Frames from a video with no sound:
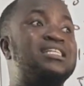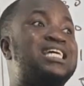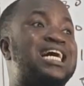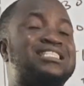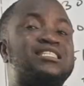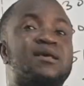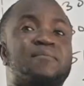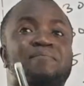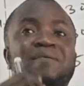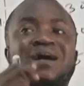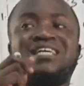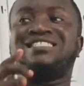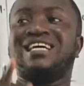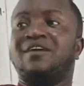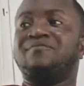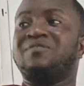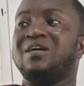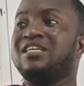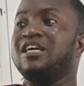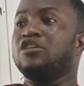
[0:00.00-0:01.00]
that in
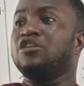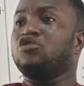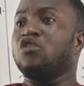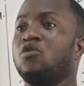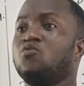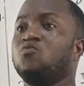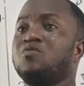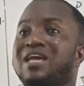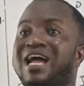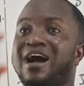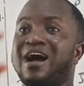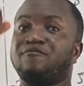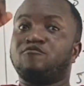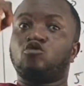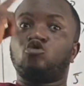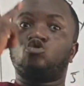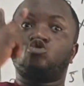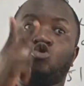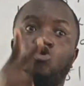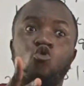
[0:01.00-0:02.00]
partial variation we
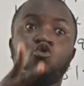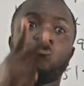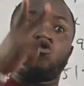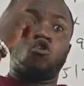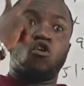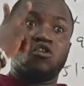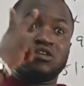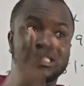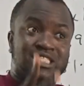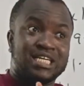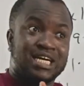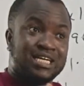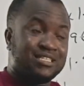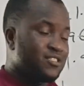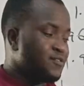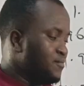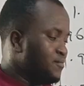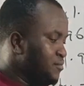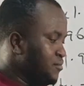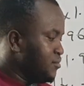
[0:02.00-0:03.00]
have two
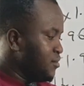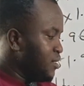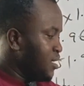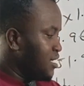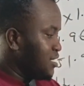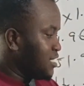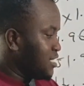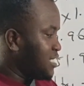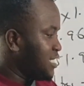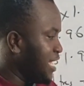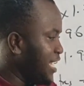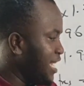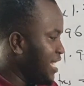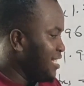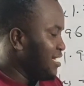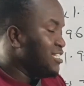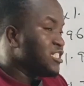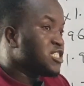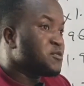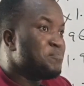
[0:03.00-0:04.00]
constants. C
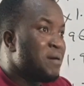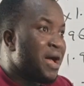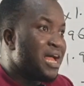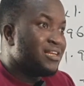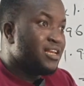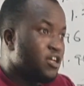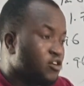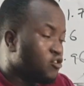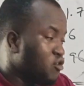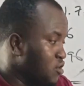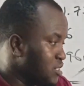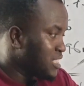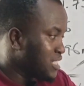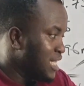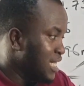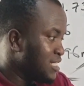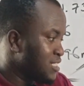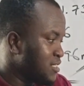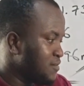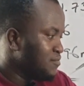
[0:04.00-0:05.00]
is partly
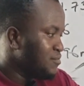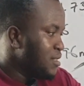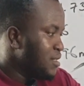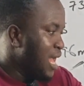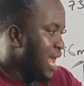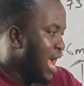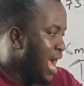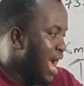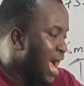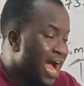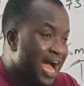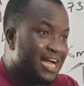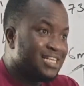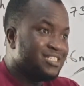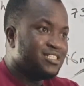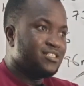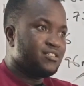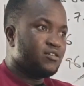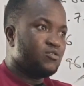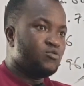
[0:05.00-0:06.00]
constant
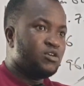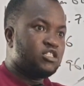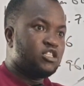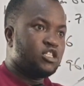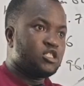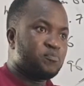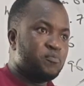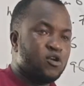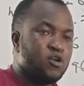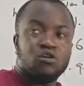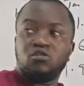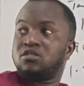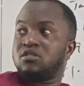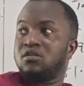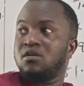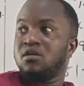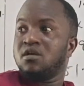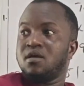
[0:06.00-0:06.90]
and which is plus,